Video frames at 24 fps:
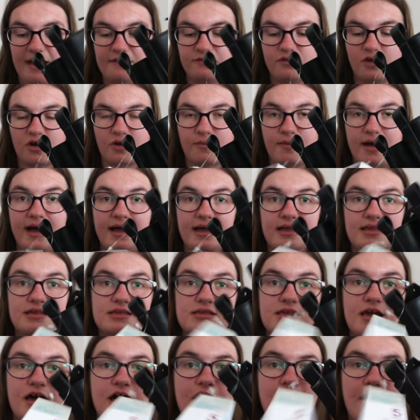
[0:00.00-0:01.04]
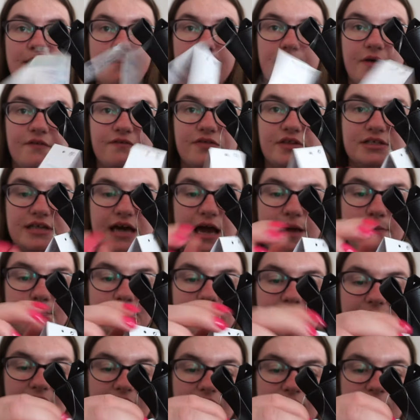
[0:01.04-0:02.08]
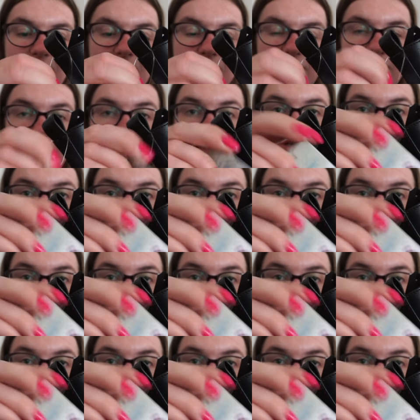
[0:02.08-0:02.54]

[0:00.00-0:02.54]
of Doc Martens, but for the time being, these